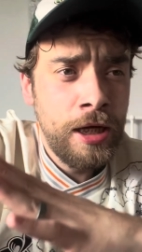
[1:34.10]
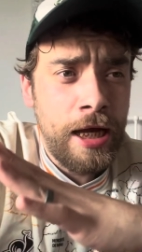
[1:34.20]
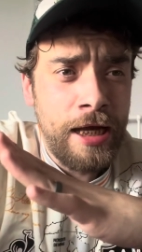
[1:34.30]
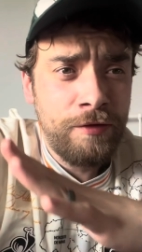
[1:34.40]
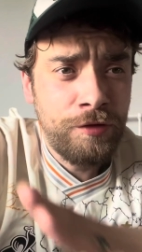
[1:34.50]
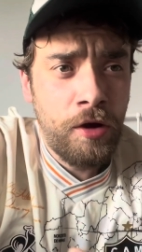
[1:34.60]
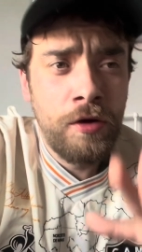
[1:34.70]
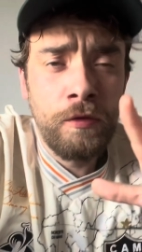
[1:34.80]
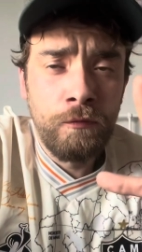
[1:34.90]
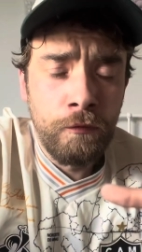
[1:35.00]
it's
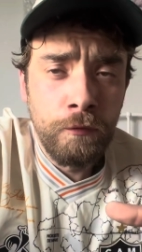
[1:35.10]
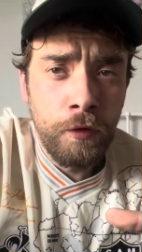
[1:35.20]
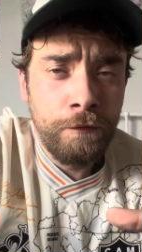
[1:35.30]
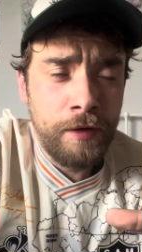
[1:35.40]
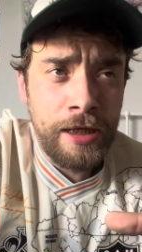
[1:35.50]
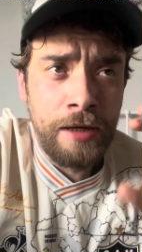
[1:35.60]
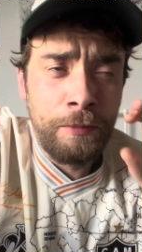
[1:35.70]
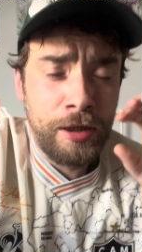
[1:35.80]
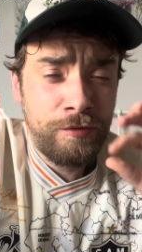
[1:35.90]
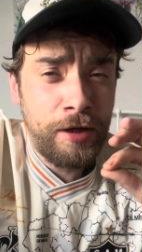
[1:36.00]
gonna roughly, and
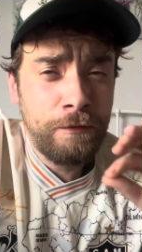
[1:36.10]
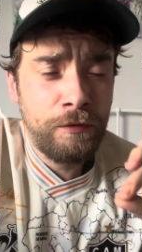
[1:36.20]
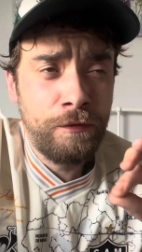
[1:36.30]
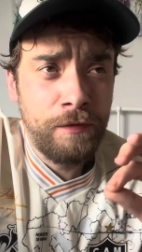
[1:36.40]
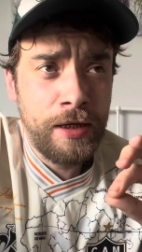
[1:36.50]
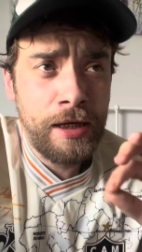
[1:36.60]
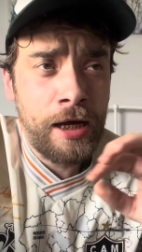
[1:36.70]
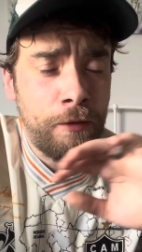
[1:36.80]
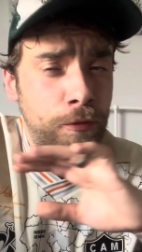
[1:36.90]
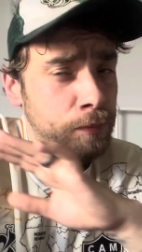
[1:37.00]
when I say roughly, I
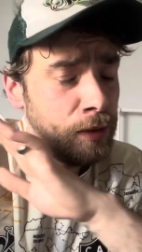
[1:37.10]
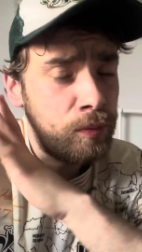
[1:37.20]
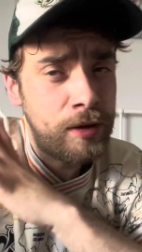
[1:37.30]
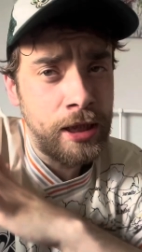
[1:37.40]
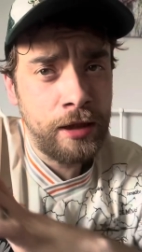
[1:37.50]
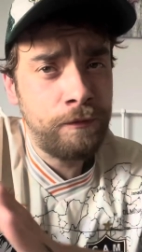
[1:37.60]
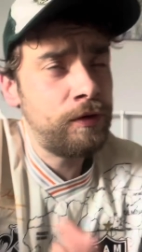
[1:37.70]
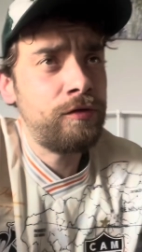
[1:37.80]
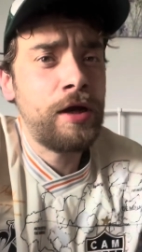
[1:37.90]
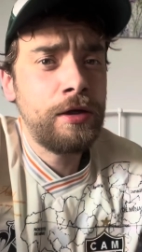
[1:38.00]
don't want people at the end of
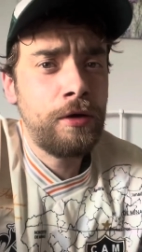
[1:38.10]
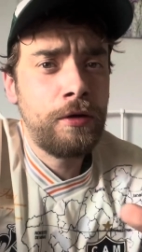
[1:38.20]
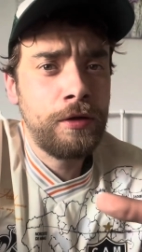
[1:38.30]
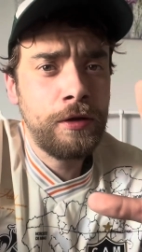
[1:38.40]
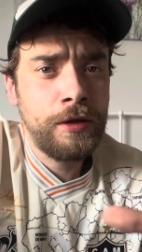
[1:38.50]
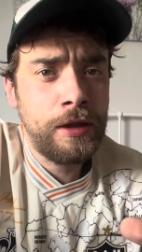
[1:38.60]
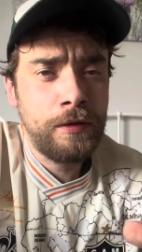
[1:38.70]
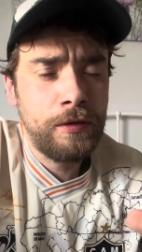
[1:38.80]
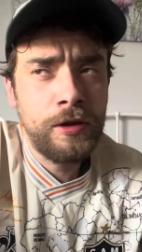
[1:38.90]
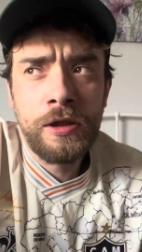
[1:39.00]
it saying, no, you
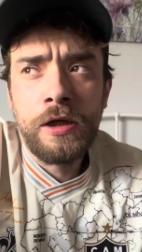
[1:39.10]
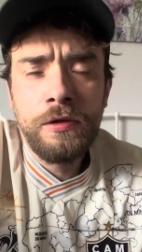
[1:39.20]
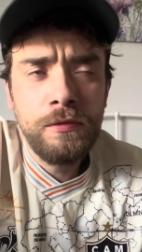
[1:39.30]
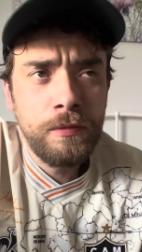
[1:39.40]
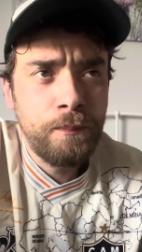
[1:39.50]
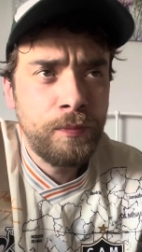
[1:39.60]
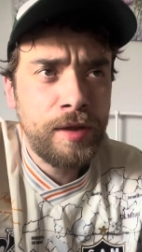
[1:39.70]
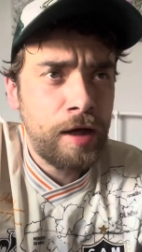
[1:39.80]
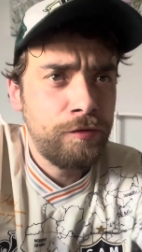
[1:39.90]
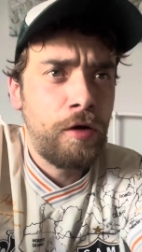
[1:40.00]
didn't, you know,
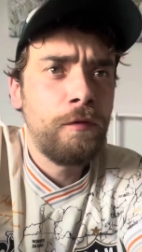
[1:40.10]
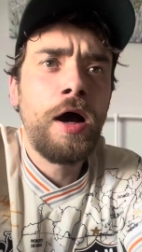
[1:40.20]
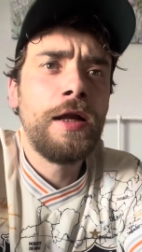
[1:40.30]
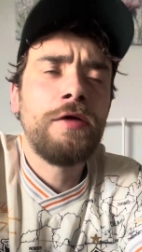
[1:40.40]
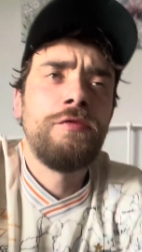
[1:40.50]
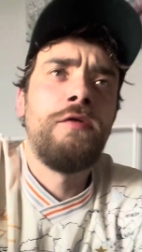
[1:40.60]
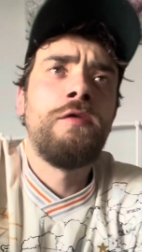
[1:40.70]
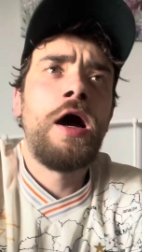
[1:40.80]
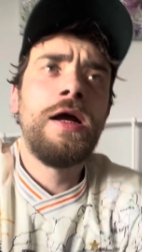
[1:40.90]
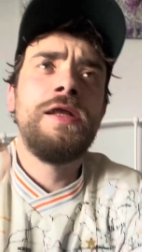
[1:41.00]
that's not right, that's not
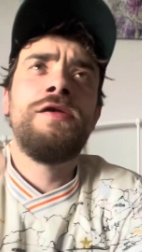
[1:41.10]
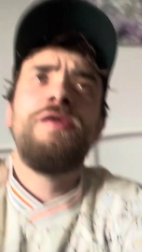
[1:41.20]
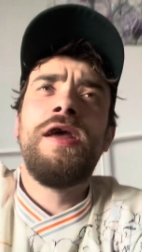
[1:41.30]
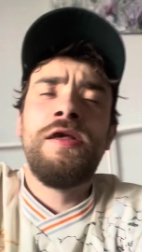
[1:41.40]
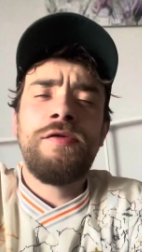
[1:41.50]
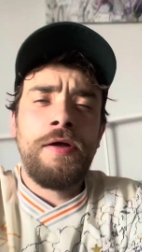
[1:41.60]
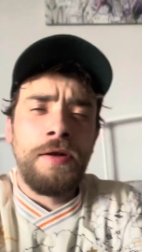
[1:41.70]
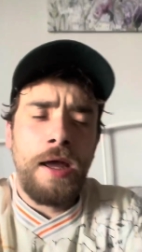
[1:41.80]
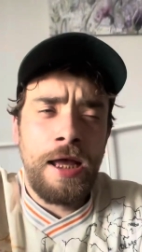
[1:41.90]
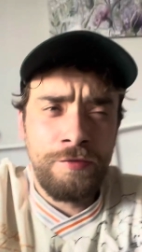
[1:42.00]
right. This is
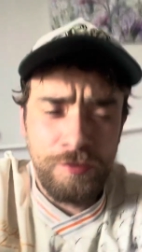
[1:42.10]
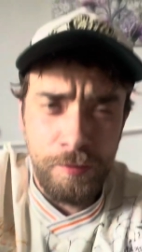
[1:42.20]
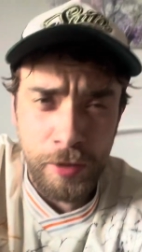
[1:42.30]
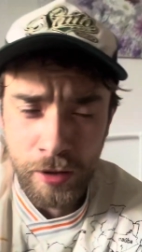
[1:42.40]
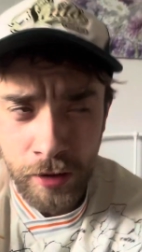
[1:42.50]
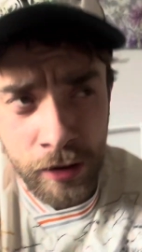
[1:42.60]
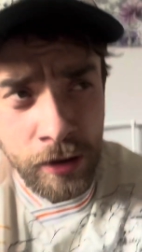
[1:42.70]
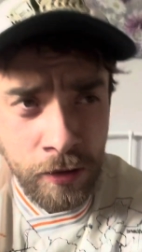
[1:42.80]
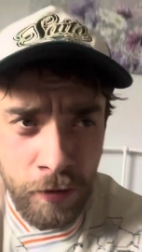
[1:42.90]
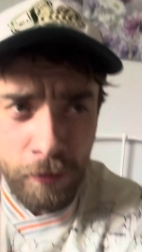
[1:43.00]
an estimate.
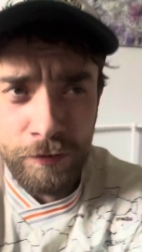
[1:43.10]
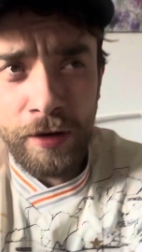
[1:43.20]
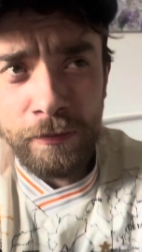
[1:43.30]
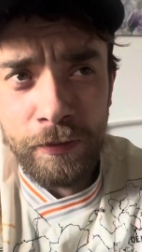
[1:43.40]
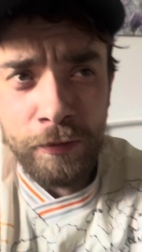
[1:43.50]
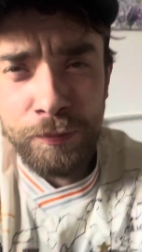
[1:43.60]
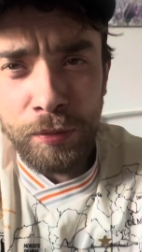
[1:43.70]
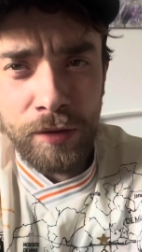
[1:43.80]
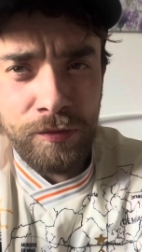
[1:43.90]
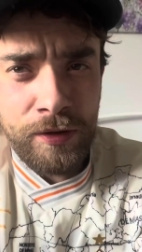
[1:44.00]
As I was
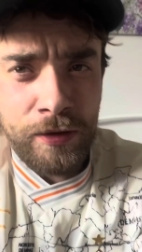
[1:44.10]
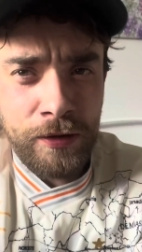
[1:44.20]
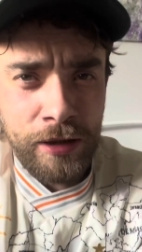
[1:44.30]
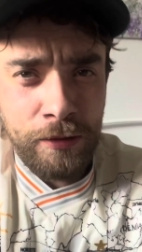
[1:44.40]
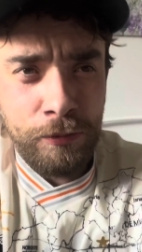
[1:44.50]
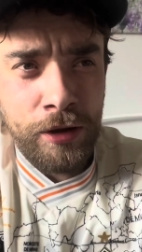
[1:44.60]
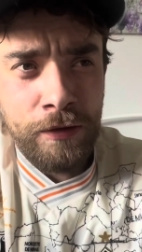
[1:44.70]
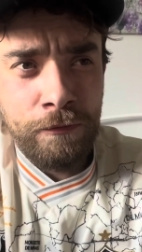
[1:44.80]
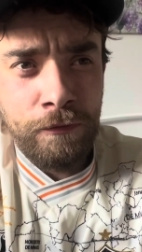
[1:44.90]
practicing earlier at work,